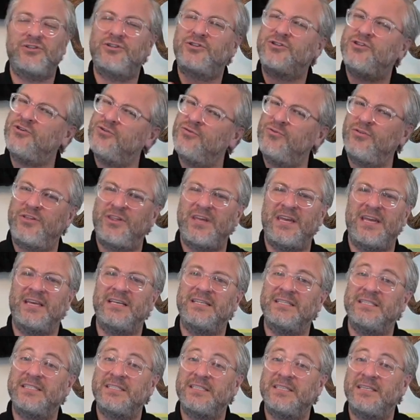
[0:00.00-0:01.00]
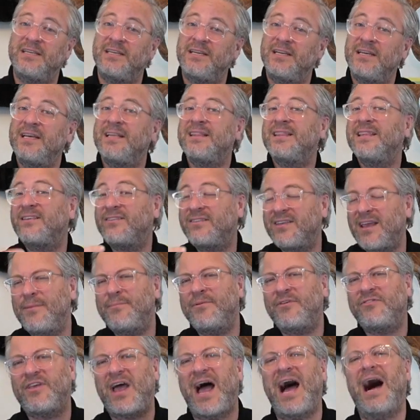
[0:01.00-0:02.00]
two things, the same
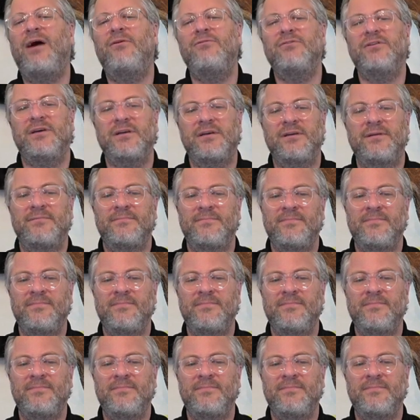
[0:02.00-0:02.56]
as howling.